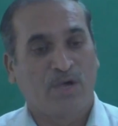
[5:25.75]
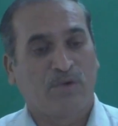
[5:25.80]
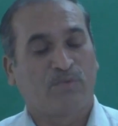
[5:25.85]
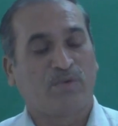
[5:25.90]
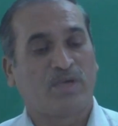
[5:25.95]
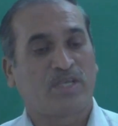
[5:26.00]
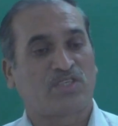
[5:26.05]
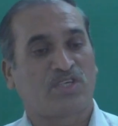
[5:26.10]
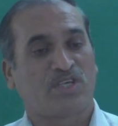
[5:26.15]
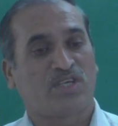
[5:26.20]

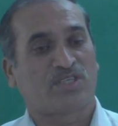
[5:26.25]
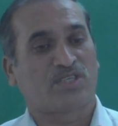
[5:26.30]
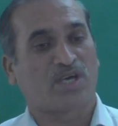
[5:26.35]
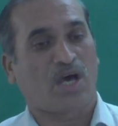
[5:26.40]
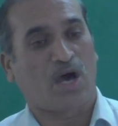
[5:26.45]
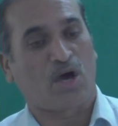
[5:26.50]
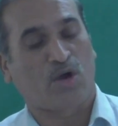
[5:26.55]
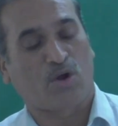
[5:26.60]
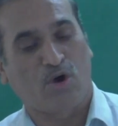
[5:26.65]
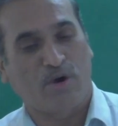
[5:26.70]
which is
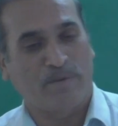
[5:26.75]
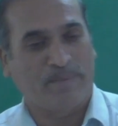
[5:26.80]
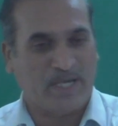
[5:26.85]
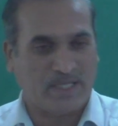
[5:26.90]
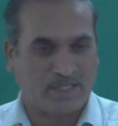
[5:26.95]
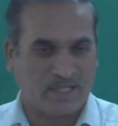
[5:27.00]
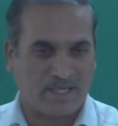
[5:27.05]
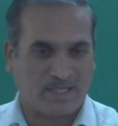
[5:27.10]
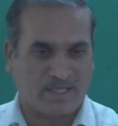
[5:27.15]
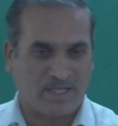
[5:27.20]

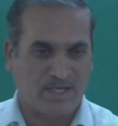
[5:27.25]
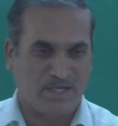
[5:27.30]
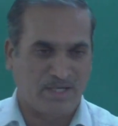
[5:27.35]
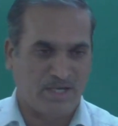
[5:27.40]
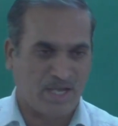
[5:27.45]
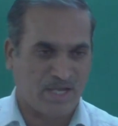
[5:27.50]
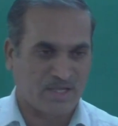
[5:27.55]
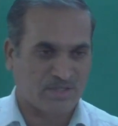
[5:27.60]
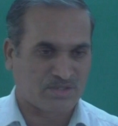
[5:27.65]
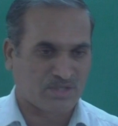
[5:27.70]
aromatic in
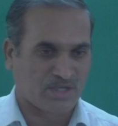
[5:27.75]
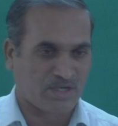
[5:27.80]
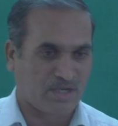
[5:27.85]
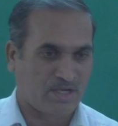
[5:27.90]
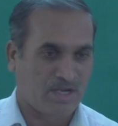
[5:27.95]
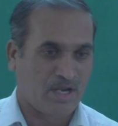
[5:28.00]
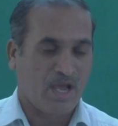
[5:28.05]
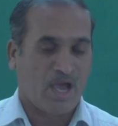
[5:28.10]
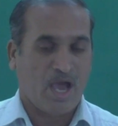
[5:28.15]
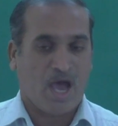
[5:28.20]
nature.